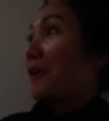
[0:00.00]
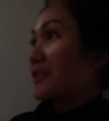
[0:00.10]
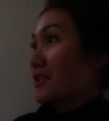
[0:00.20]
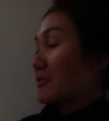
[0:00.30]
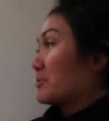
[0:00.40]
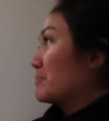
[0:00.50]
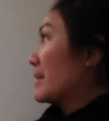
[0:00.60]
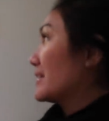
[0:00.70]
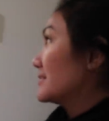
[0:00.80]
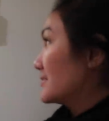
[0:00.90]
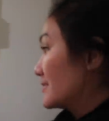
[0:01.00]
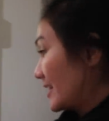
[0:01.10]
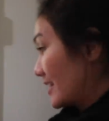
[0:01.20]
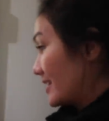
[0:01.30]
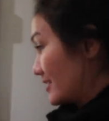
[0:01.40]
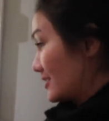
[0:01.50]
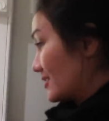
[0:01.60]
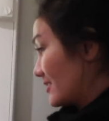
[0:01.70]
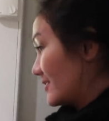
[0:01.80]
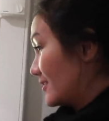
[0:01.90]
Or should we bet? Like,
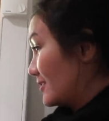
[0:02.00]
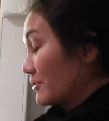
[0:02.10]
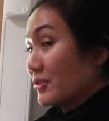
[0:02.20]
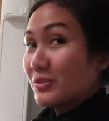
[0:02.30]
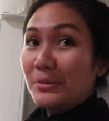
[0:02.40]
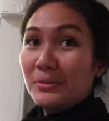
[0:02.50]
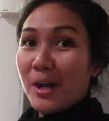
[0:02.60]
okay, do